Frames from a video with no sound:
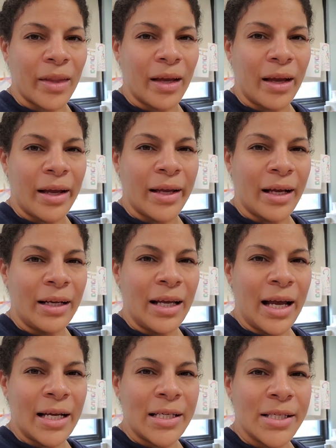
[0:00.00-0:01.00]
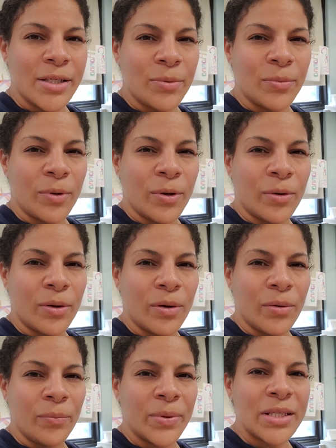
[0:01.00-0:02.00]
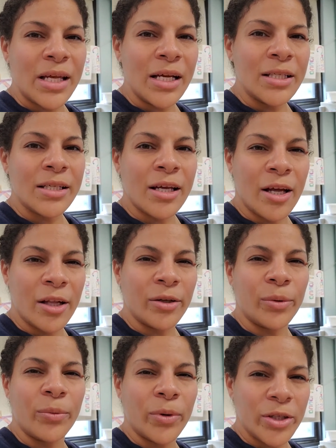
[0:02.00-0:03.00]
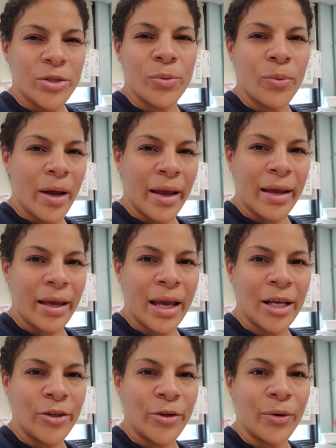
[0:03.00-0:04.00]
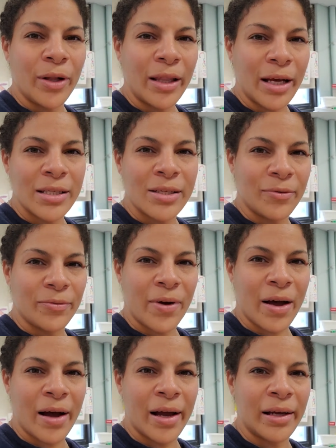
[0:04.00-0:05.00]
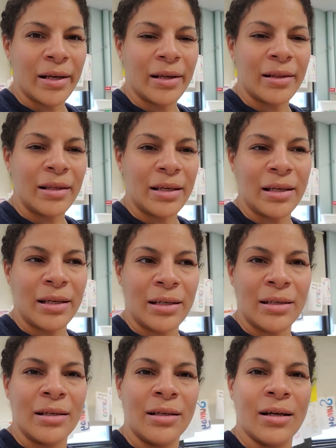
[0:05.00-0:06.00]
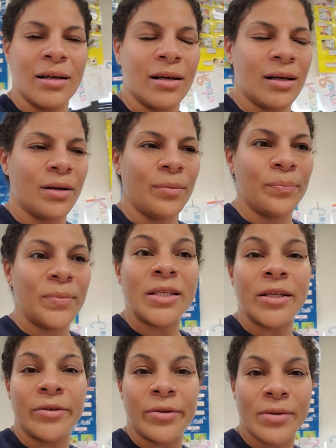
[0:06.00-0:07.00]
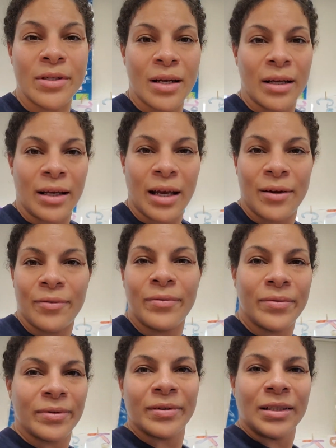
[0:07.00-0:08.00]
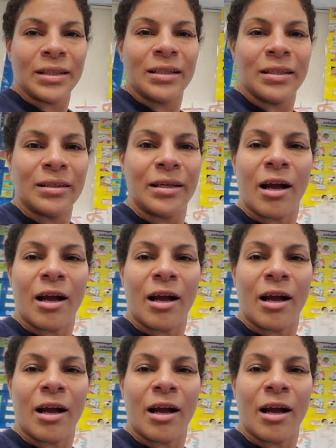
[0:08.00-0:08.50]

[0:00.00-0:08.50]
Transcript: I kind of asked them, well, besides color, which way can you classify the materials that I gave, the